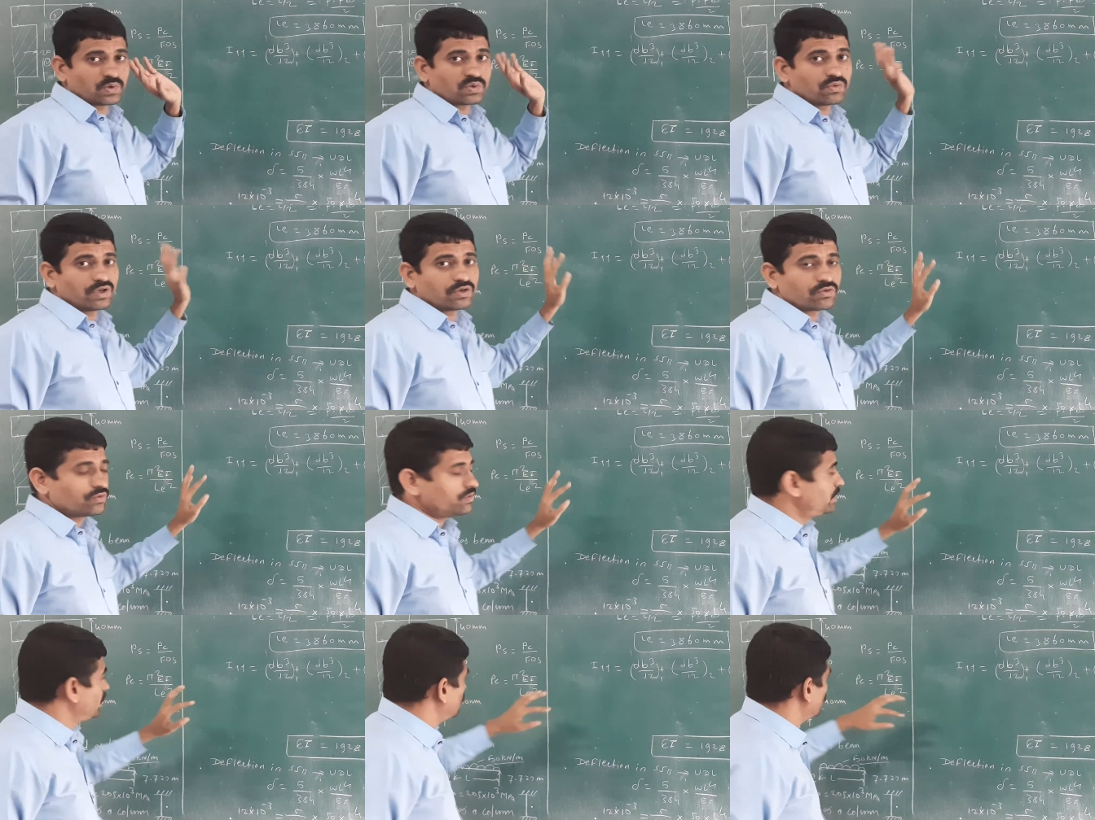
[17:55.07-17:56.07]
2 into
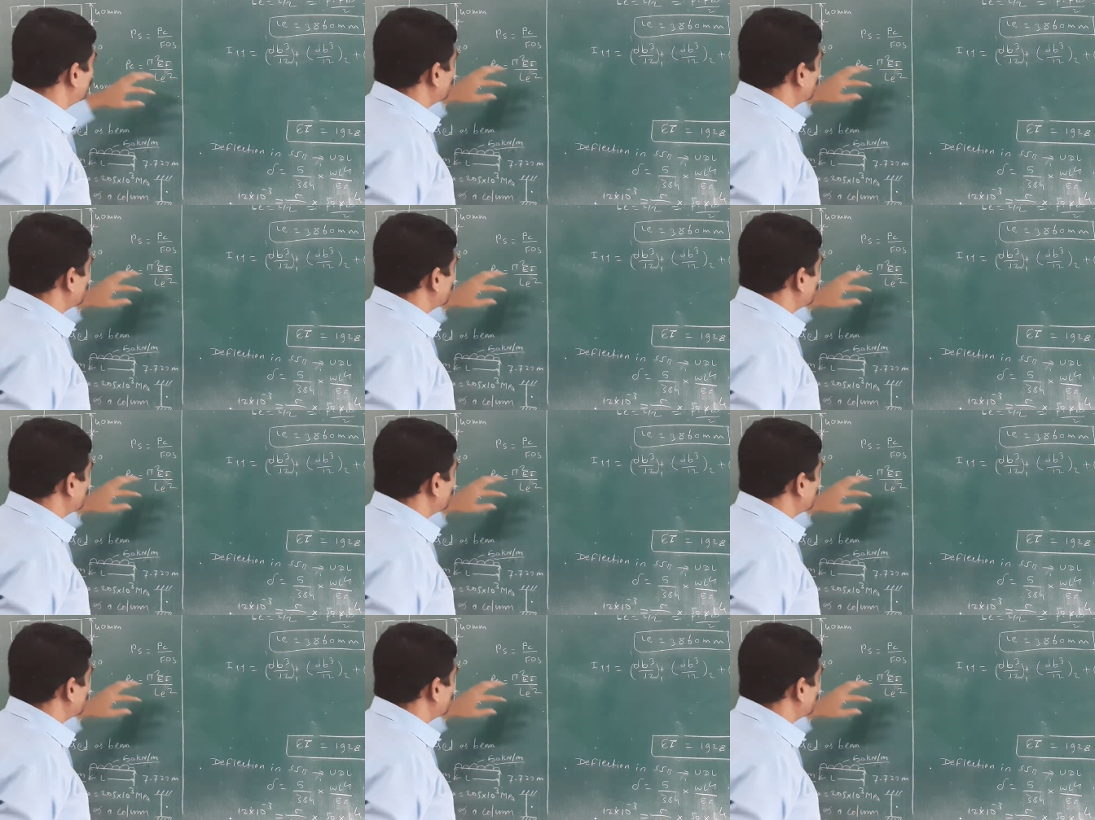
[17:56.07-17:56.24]
dB